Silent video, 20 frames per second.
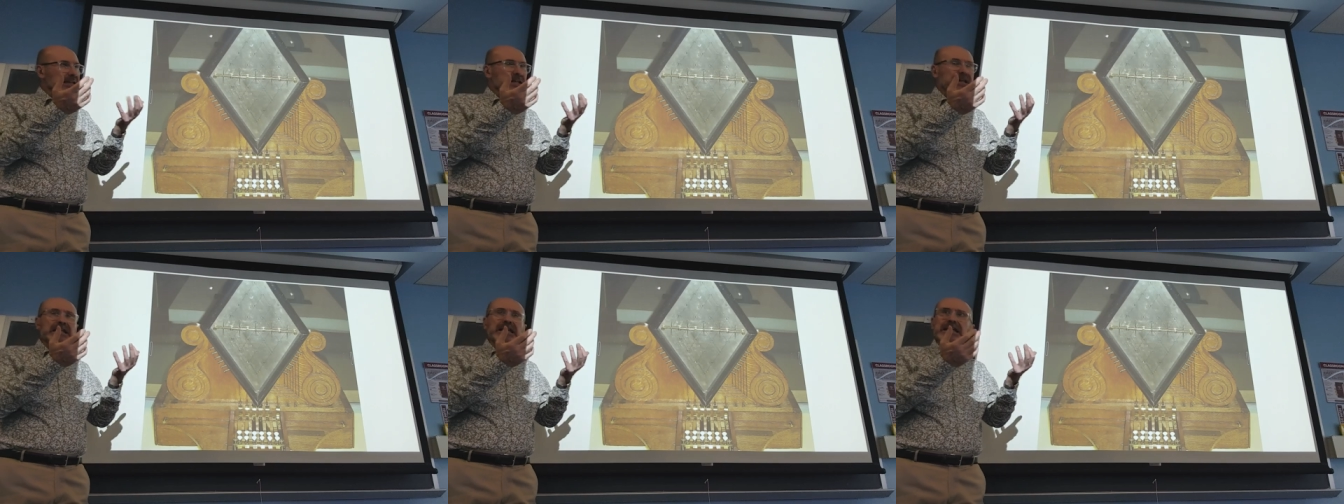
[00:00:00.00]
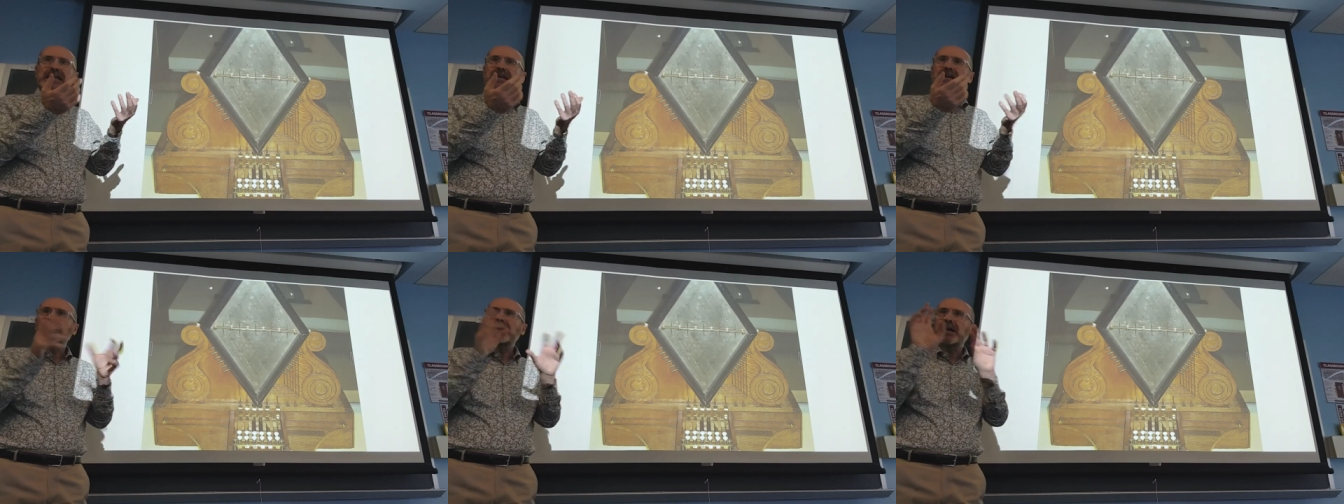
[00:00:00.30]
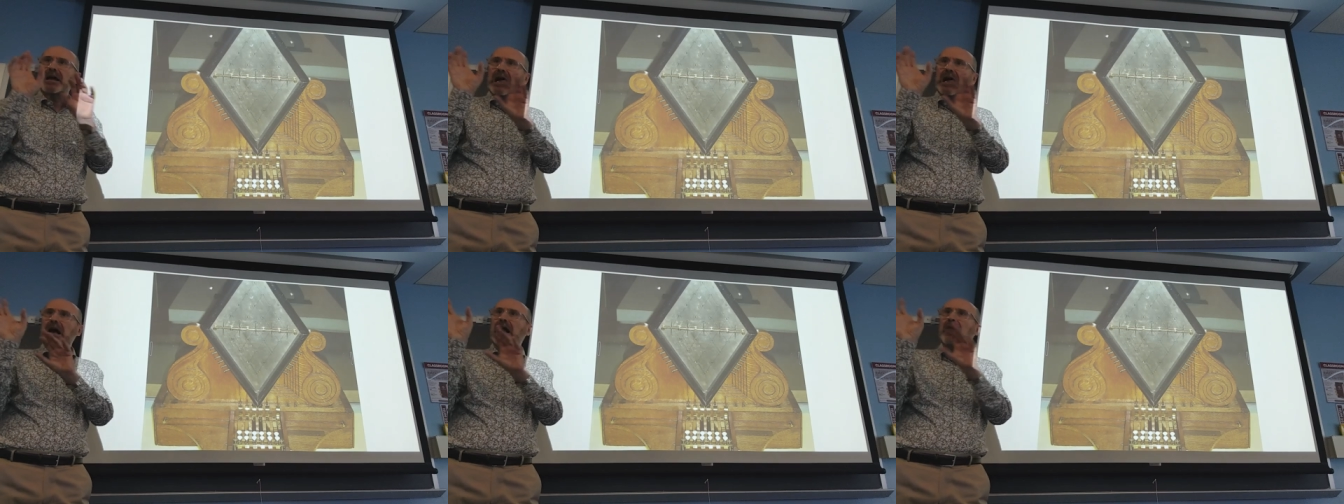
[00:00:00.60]
in here
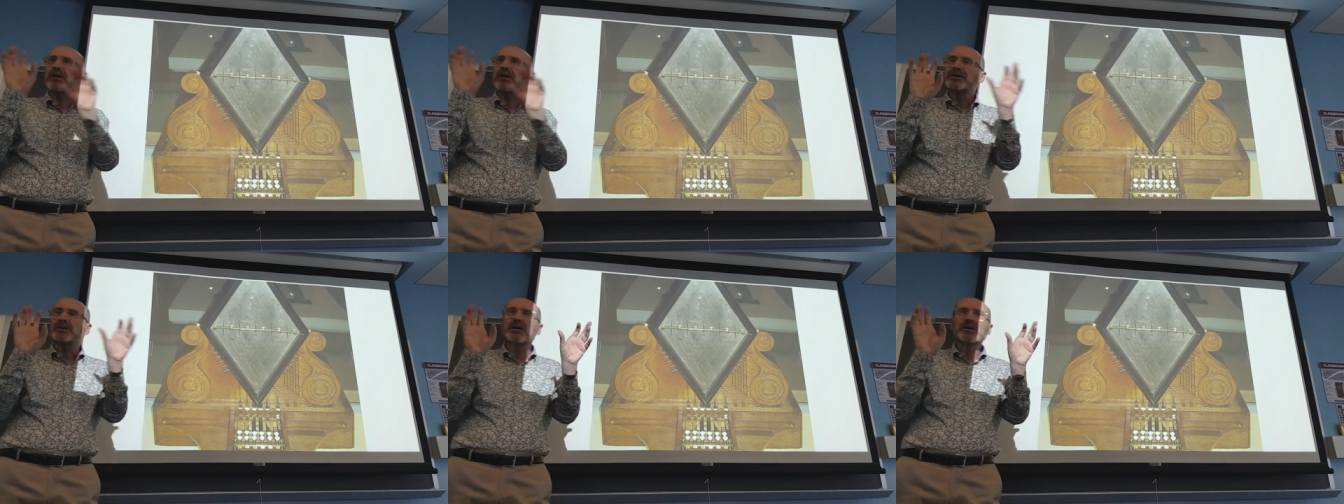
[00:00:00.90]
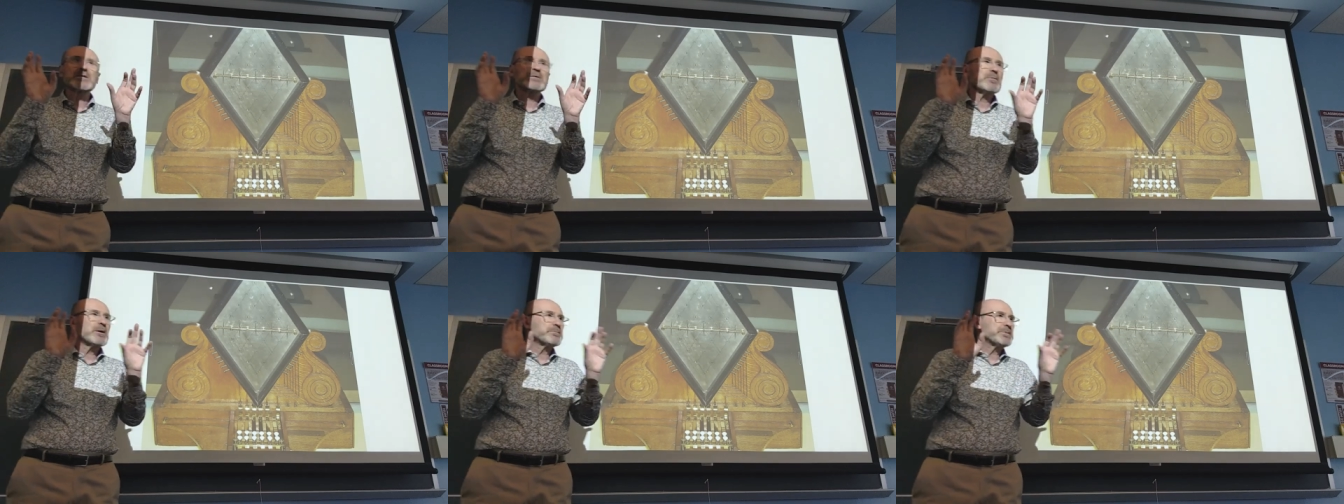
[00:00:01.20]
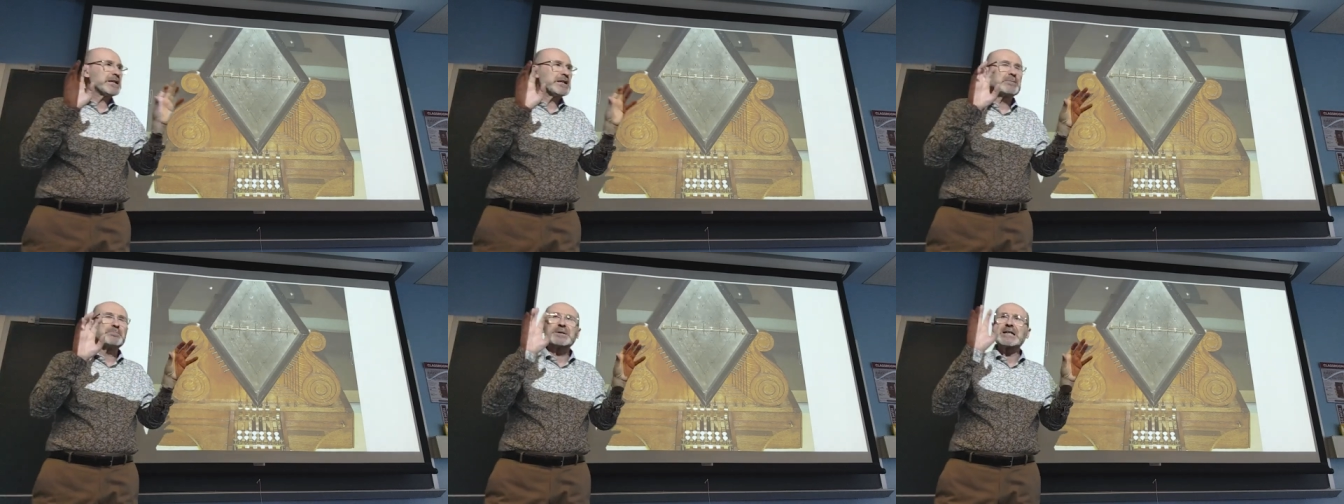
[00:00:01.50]
how the
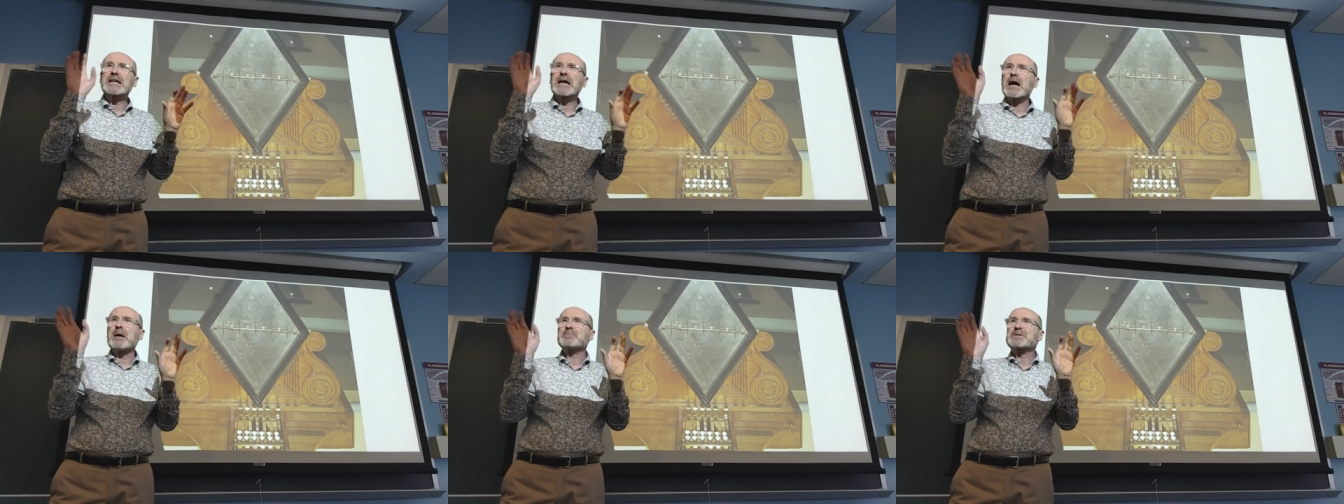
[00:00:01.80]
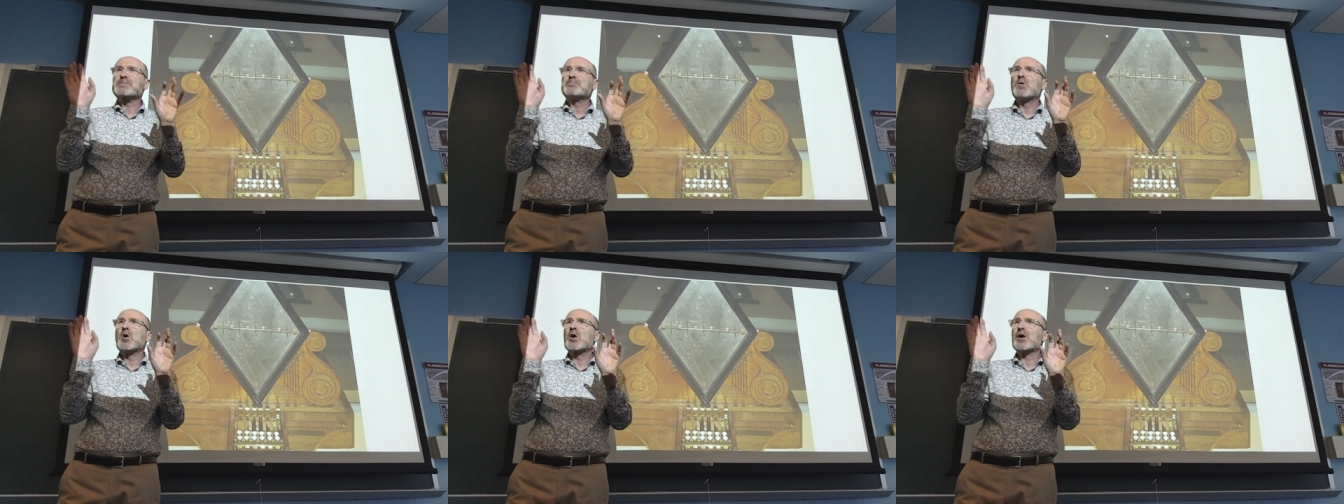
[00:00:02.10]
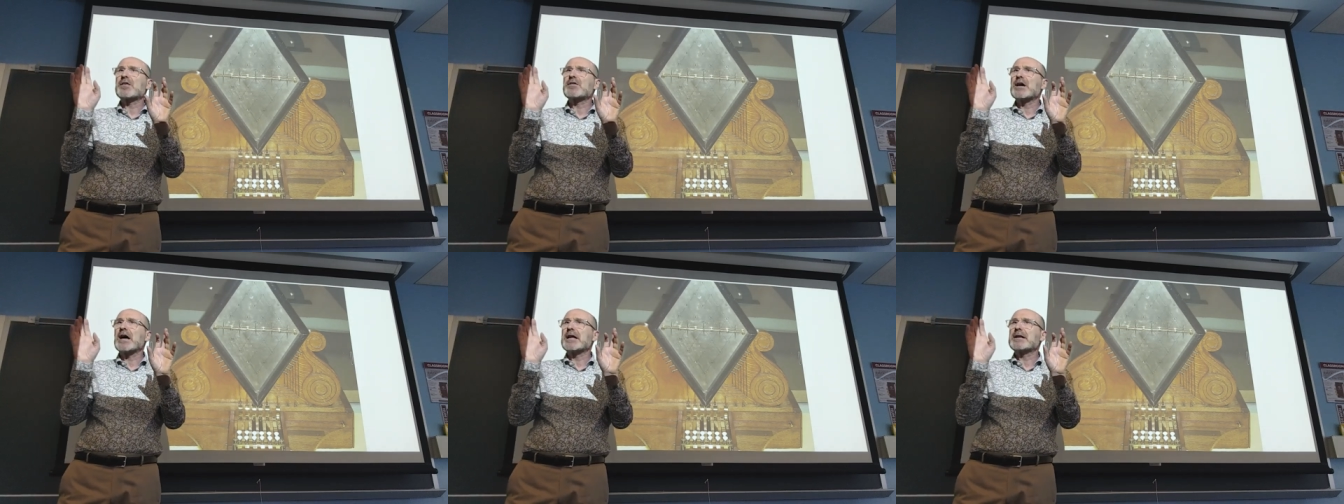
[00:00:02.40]
automobile becomes
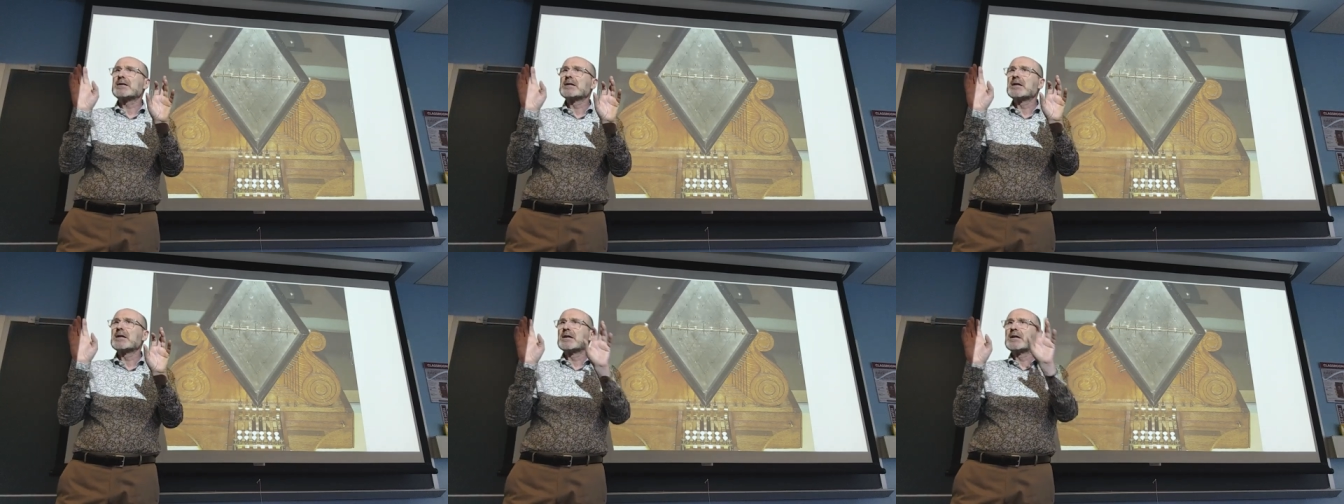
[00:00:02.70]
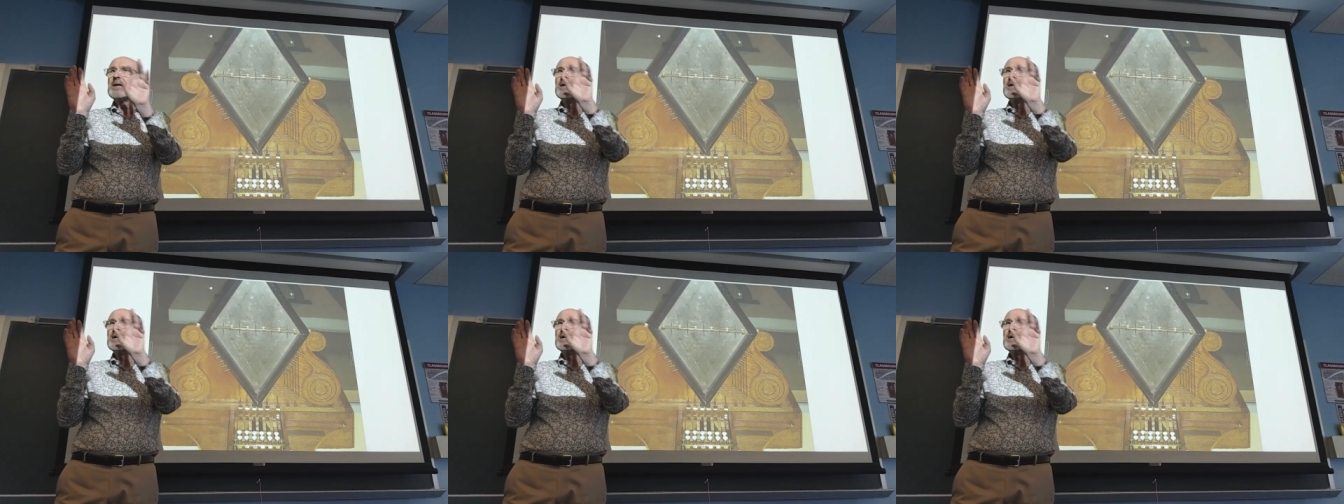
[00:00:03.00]
more than